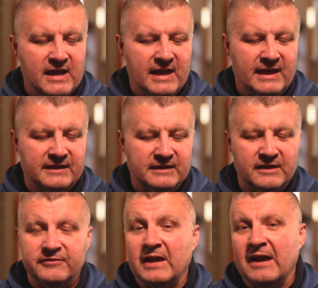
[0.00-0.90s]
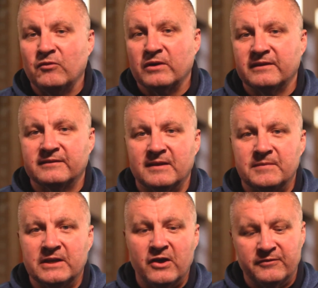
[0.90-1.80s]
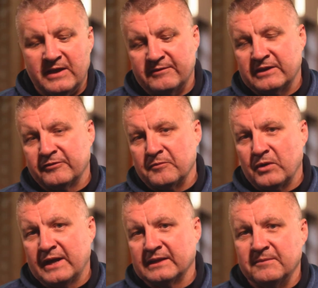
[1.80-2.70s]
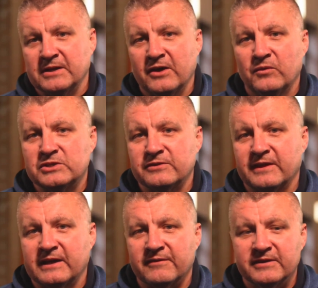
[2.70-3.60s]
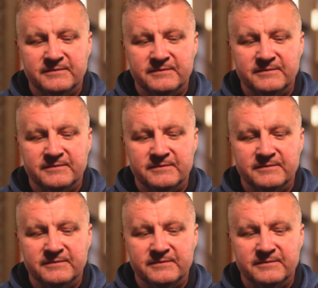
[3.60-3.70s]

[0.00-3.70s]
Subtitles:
And if you have one of these, let me know. If you have a different brand, let me know what you think of it.